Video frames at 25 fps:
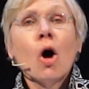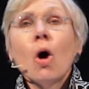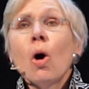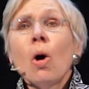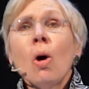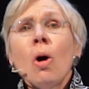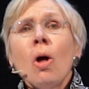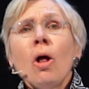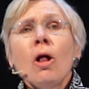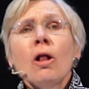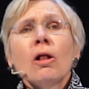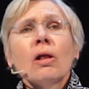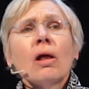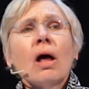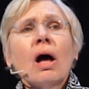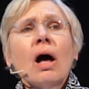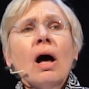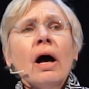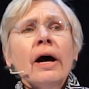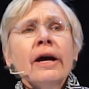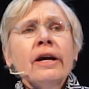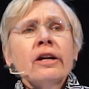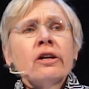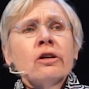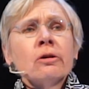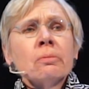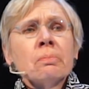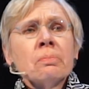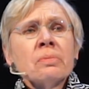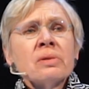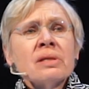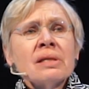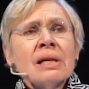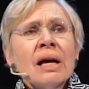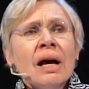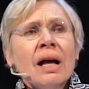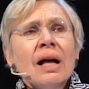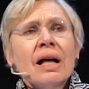all
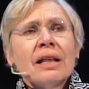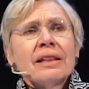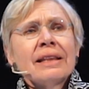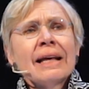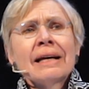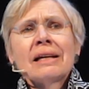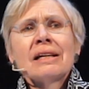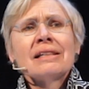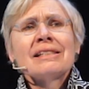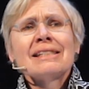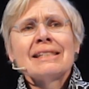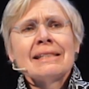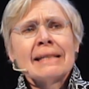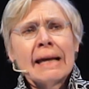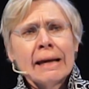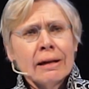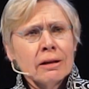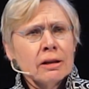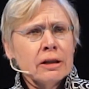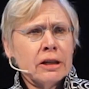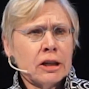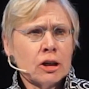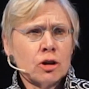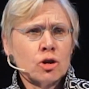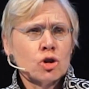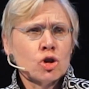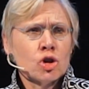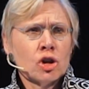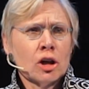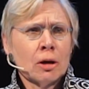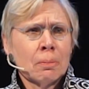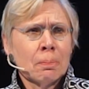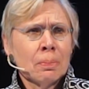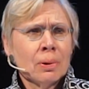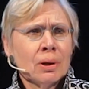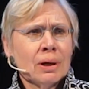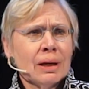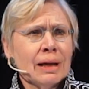items that a sailing
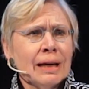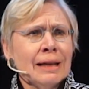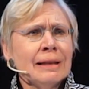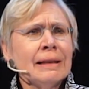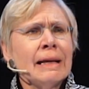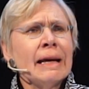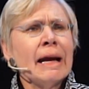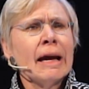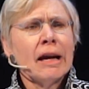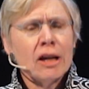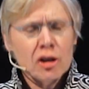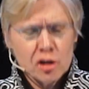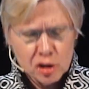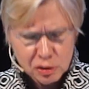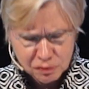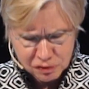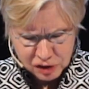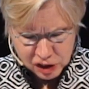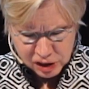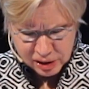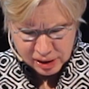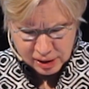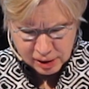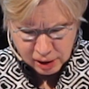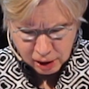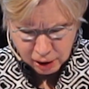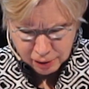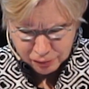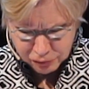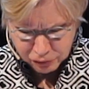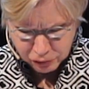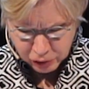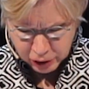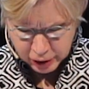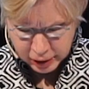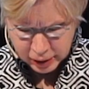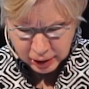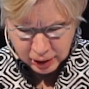ship in the Age of
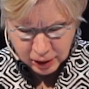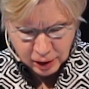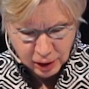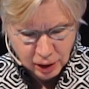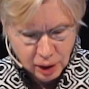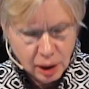Discovery